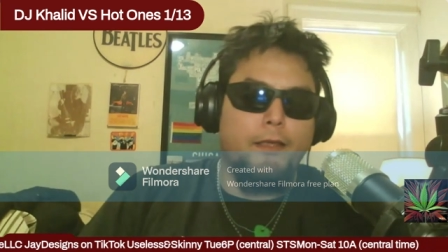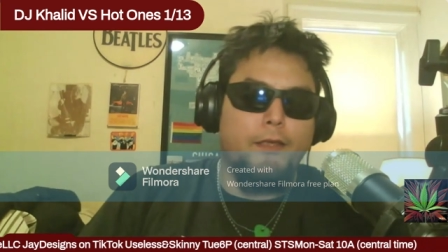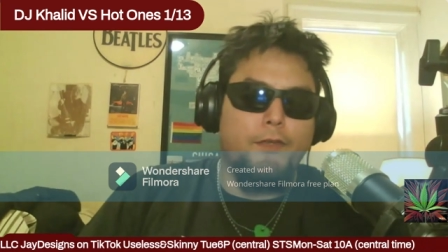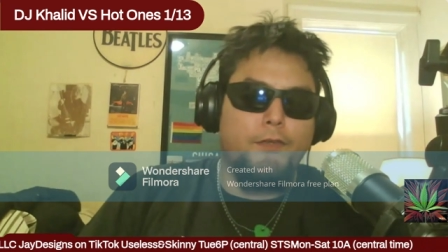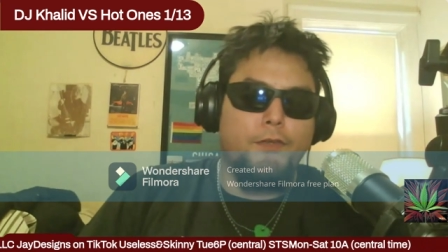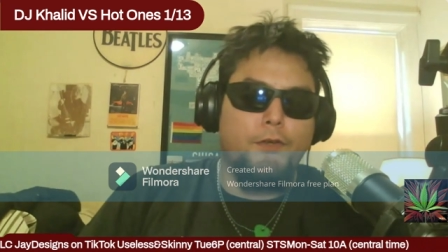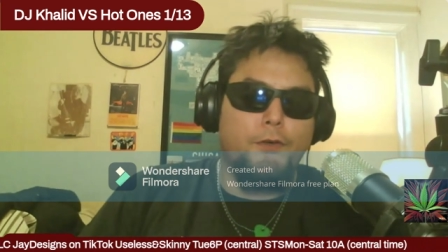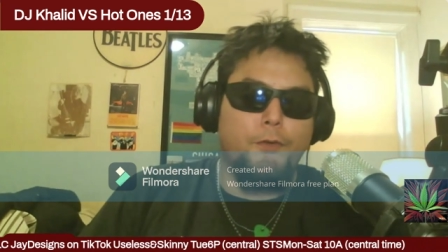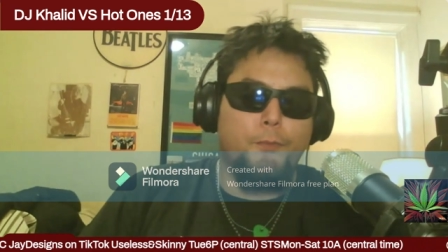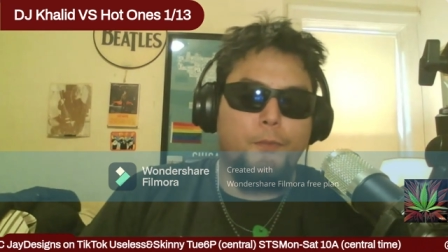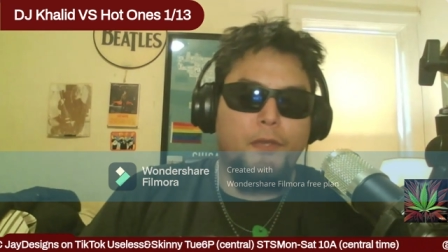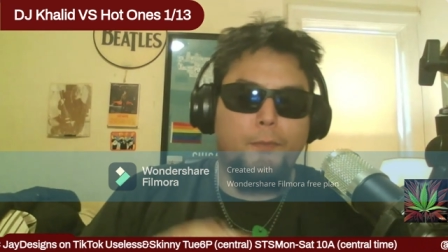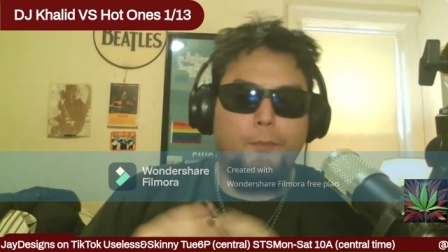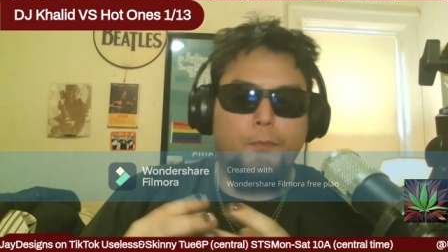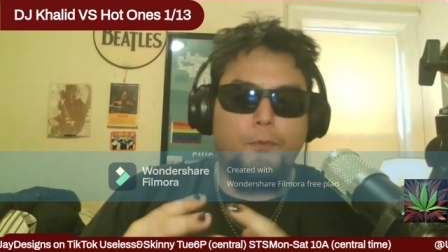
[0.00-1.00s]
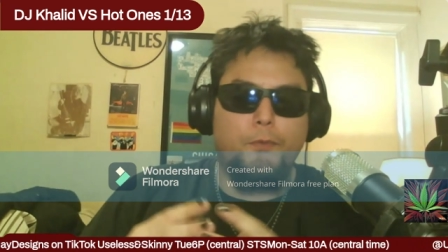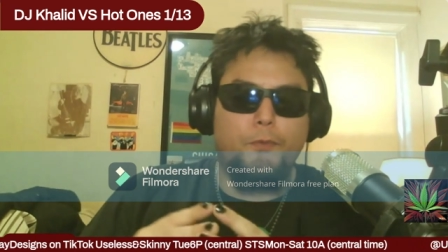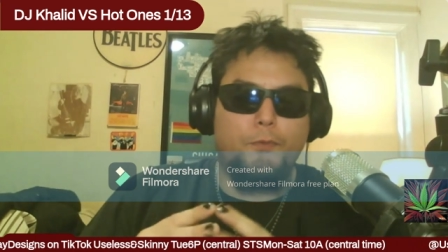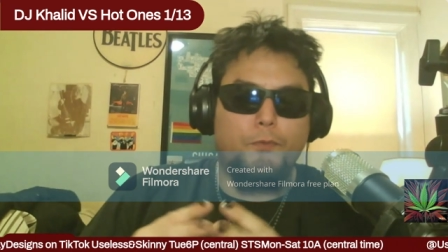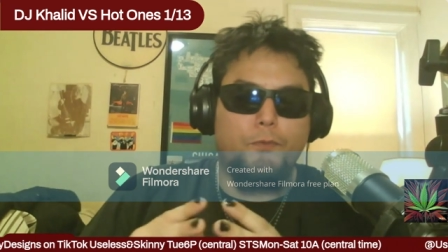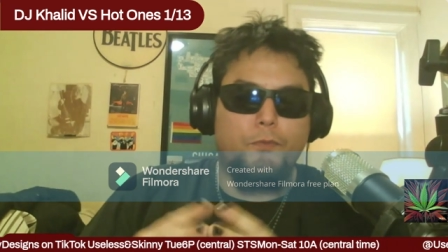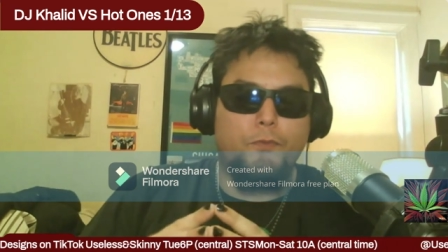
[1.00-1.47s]
so
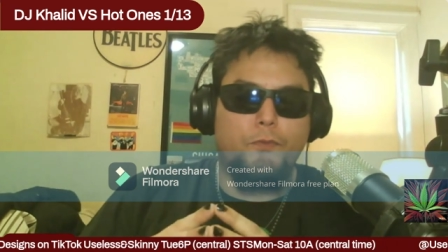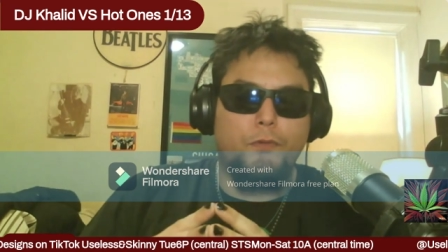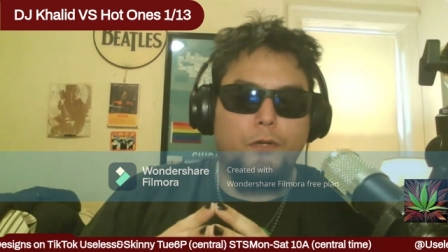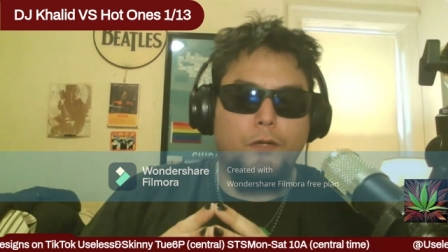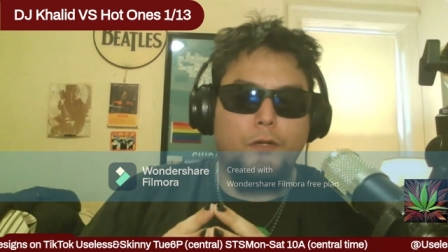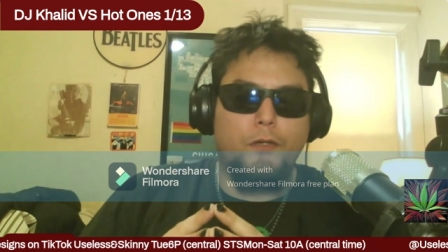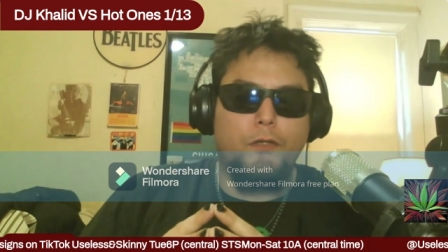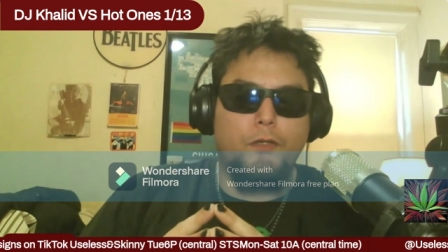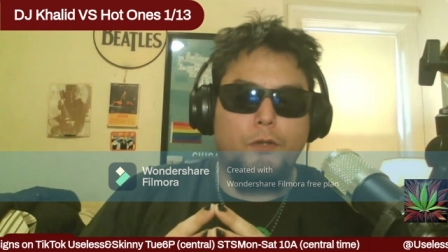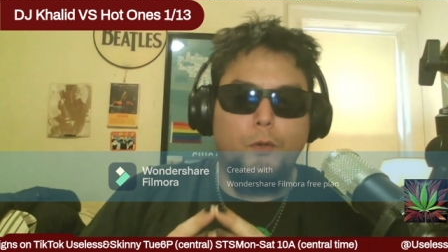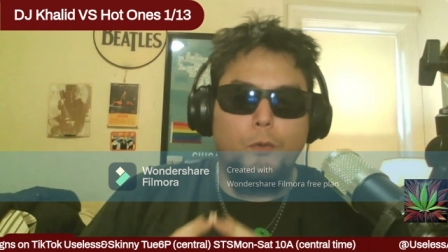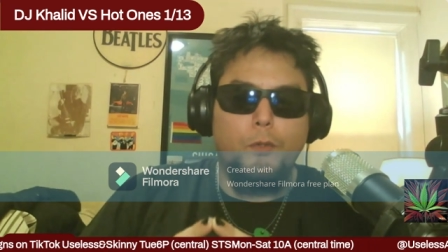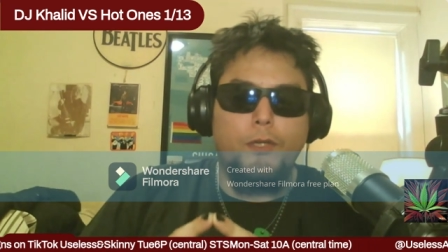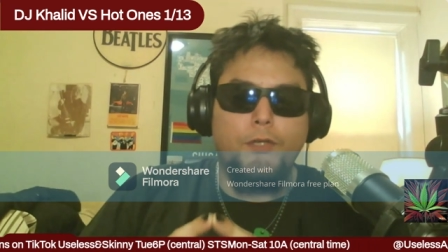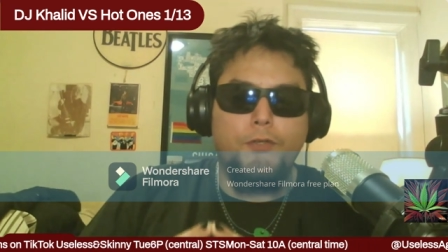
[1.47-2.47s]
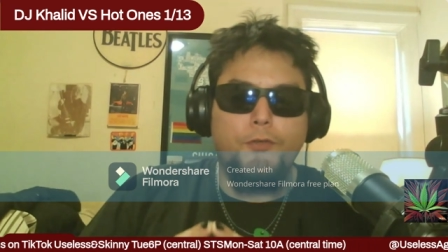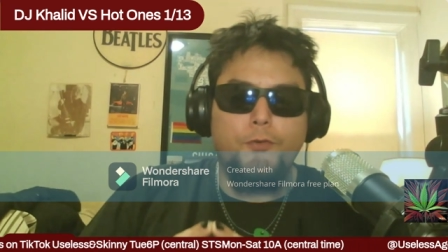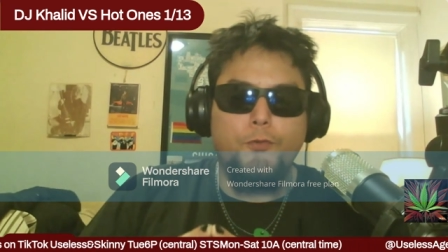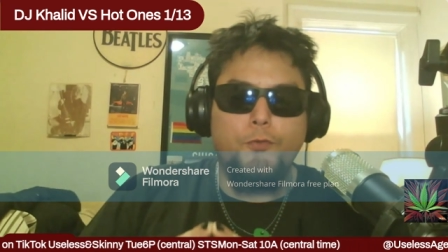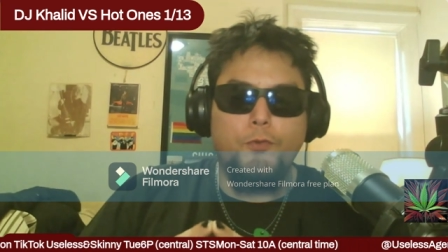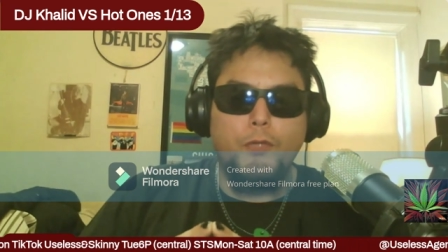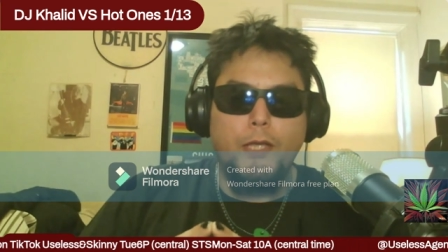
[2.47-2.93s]
people are going
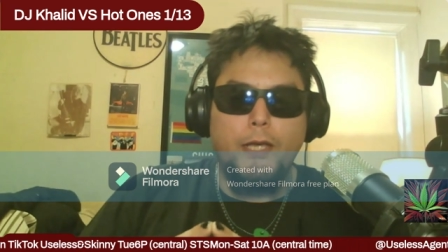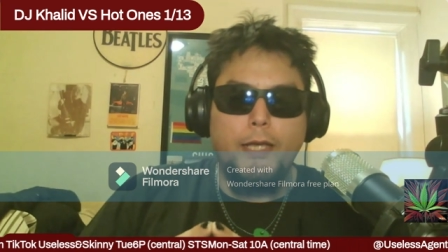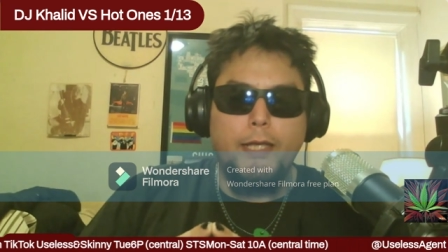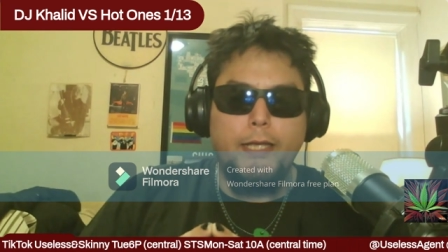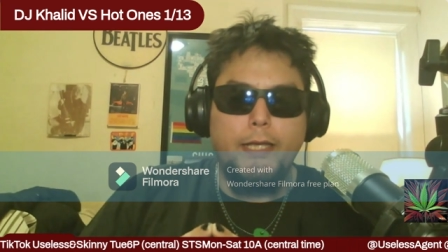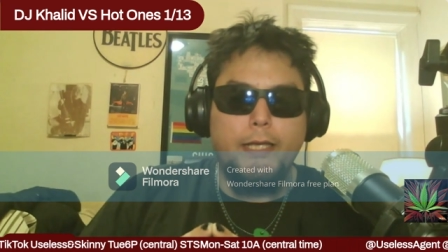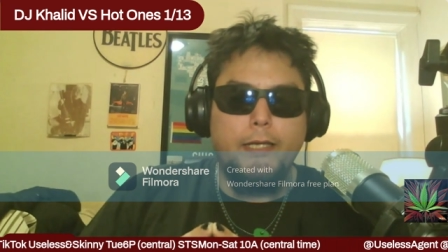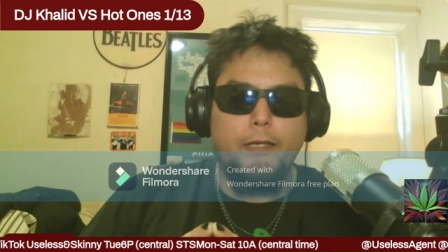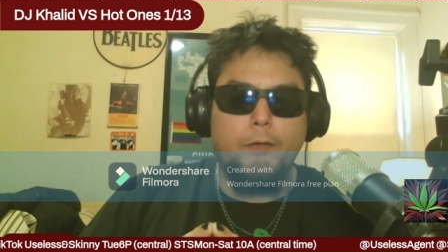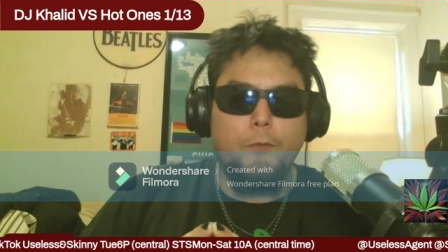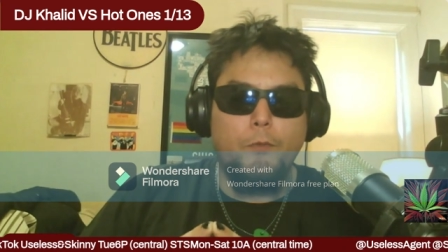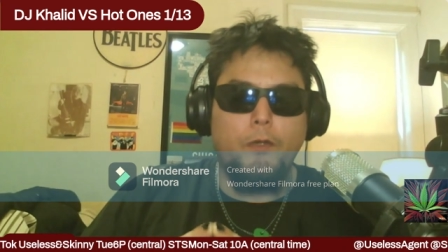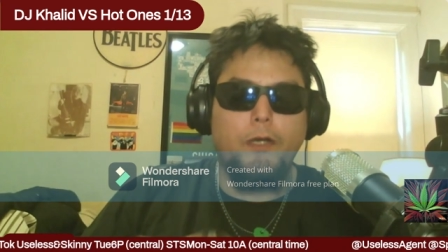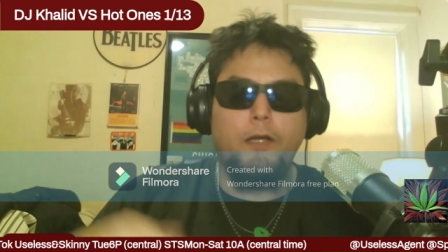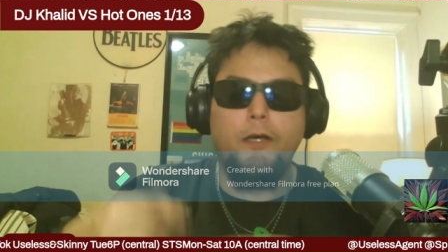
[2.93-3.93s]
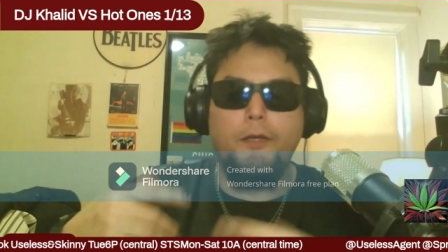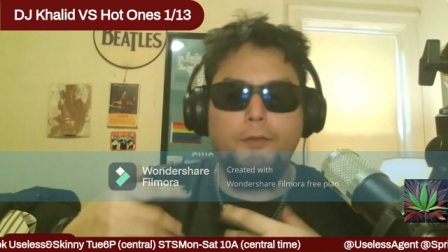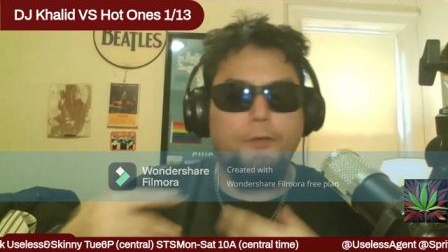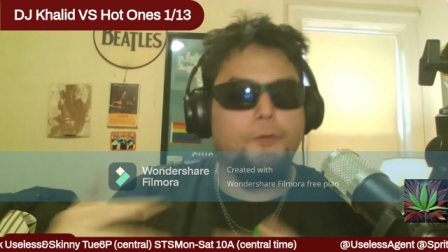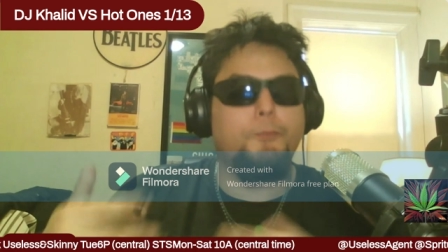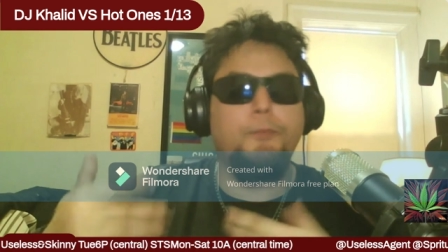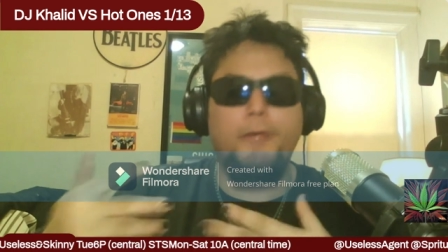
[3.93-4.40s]
to like what
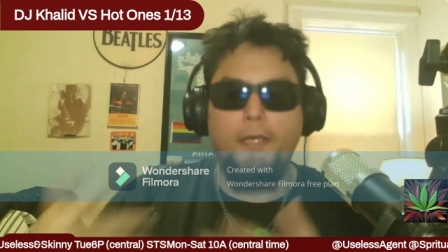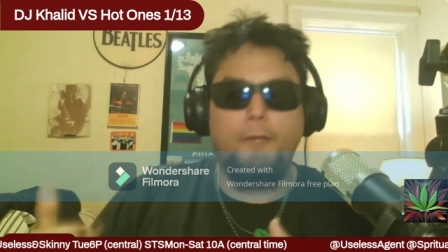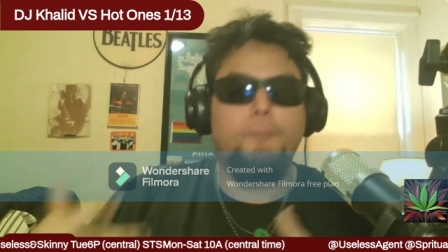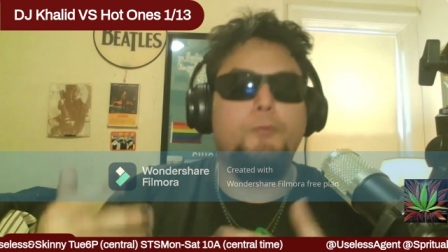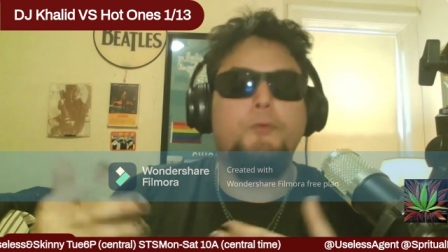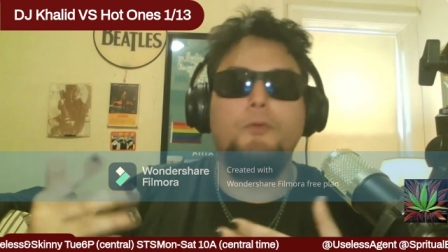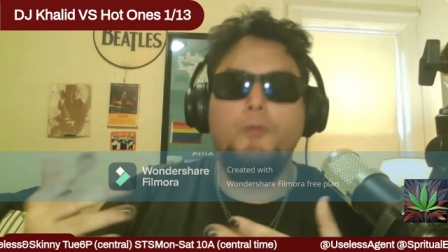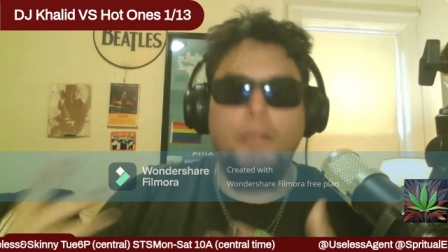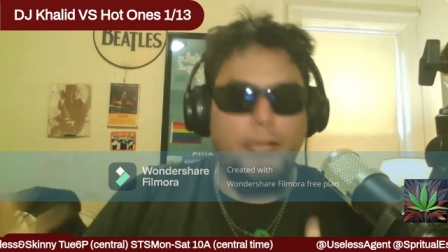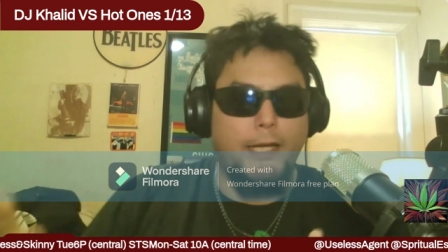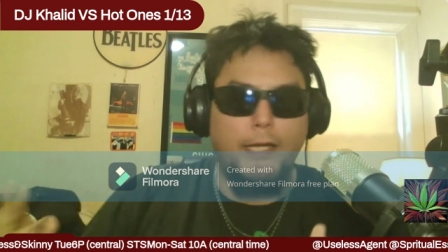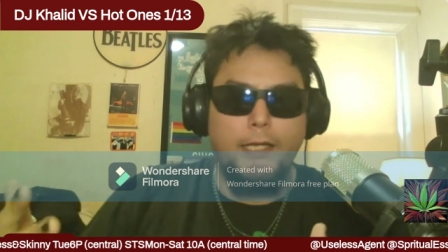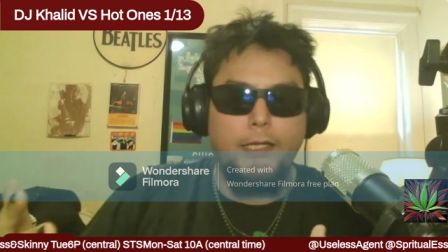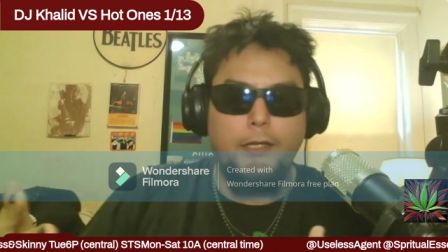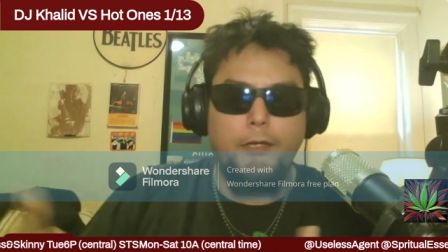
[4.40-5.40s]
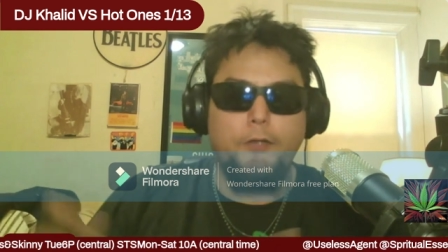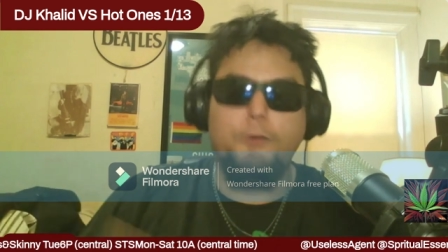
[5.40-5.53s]
other people like, you know,